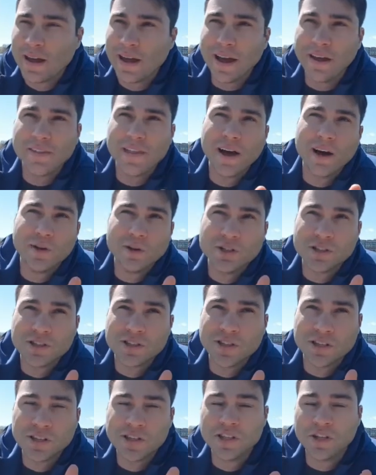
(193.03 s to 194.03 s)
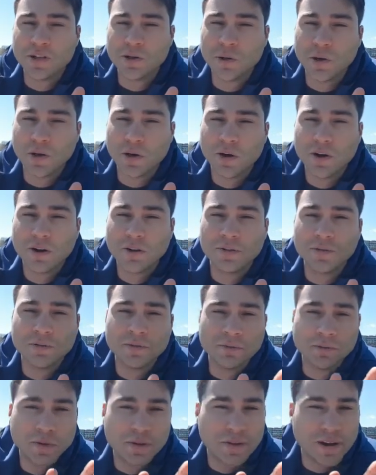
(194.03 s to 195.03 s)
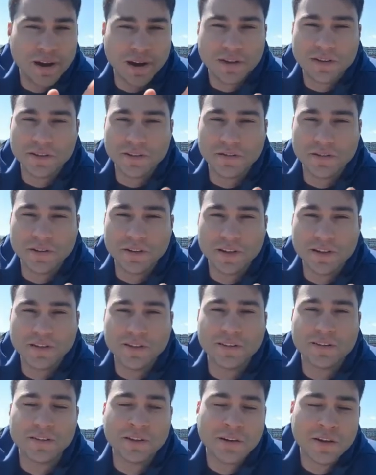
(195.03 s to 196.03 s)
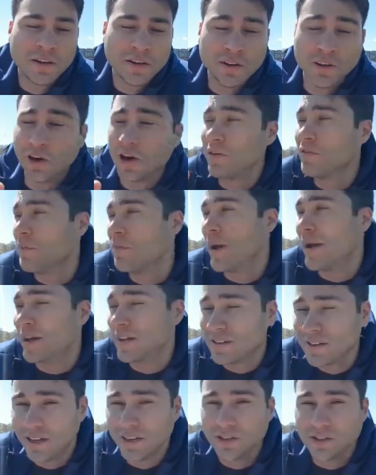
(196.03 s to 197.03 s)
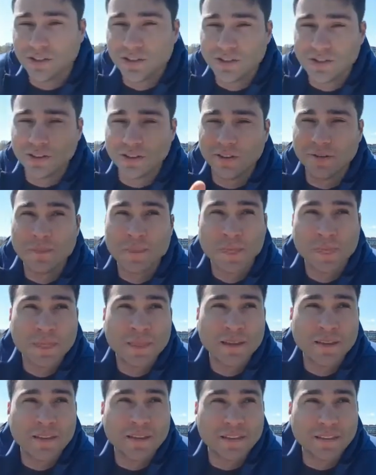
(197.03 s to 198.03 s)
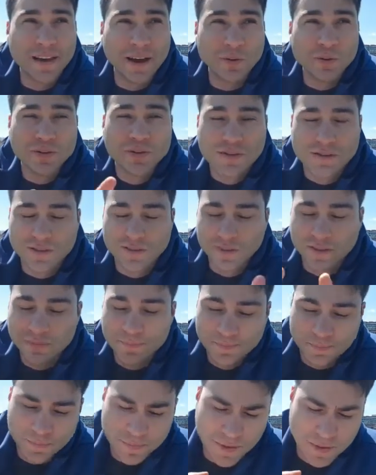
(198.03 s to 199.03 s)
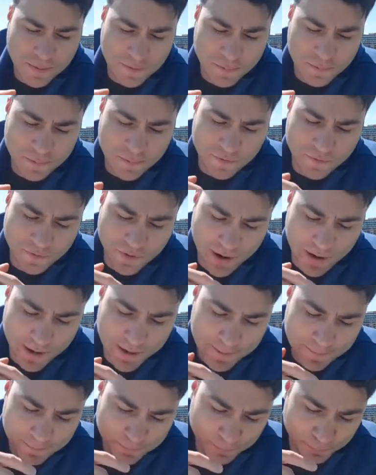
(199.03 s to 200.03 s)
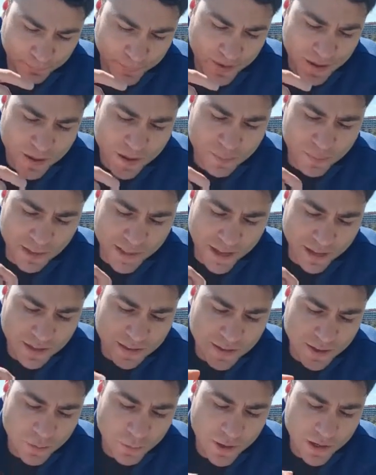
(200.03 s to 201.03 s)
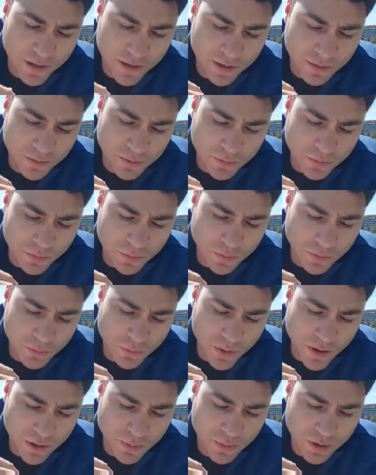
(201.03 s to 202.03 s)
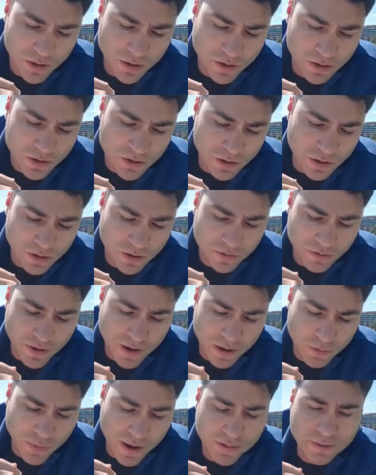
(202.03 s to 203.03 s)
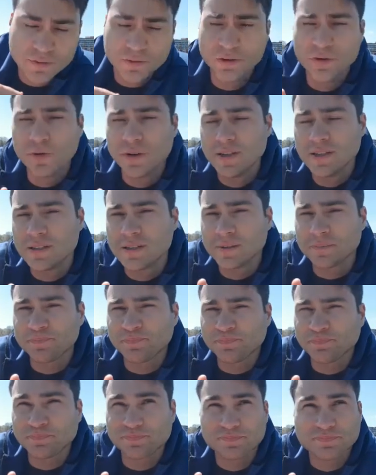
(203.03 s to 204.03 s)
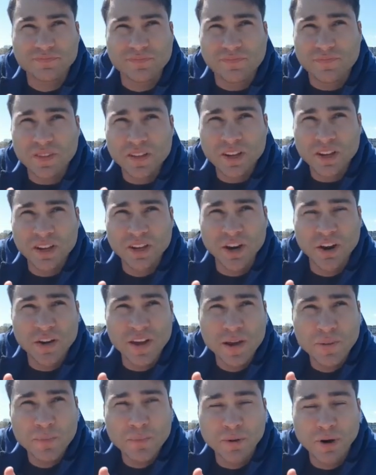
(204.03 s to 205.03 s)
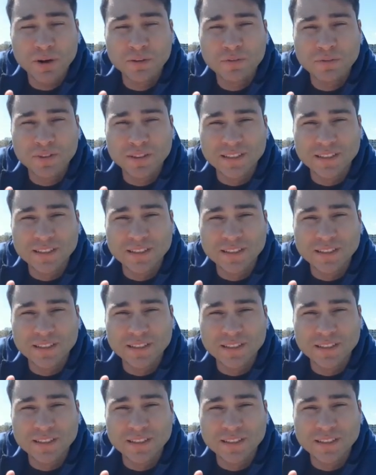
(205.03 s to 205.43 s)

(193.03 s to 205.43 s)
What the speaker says: and they were just continuing on with their activity and not even paying attention. So that was, funny. But the other thing we were sort of ran through is, improv